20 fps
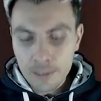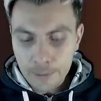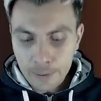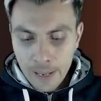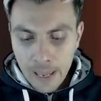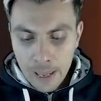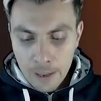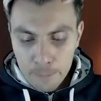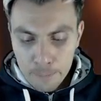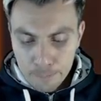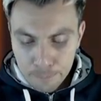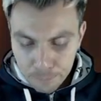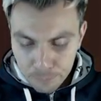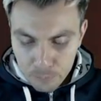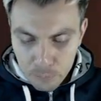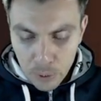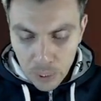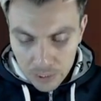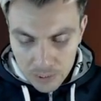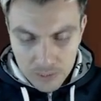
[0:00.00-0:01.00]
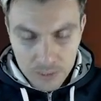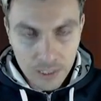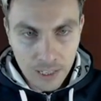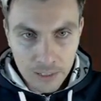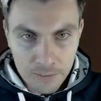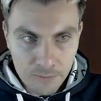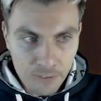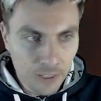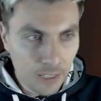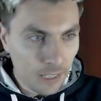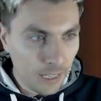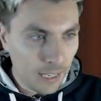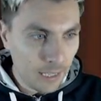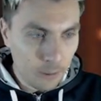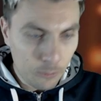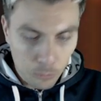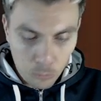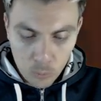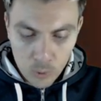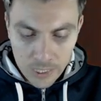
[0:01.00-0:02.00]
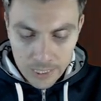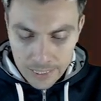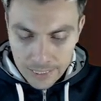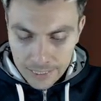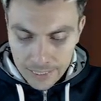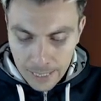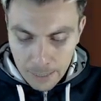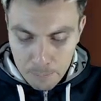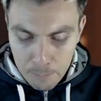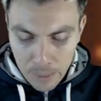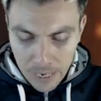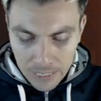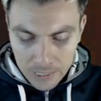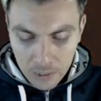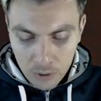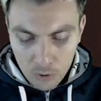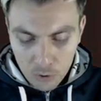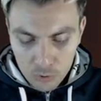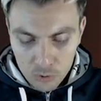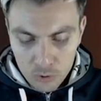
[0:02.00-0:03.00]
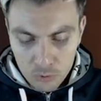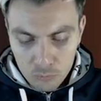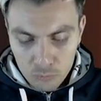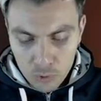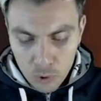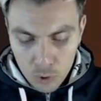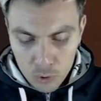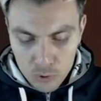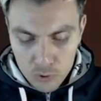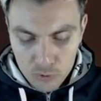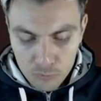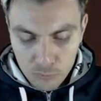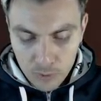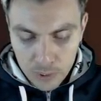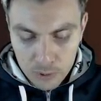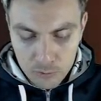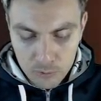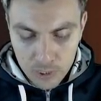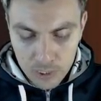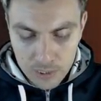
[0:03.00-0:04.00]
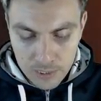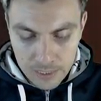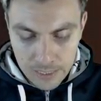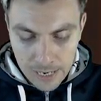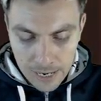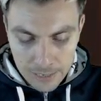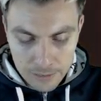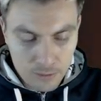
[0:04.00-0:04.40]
Um, but I feel like we can get back on the road to victory today.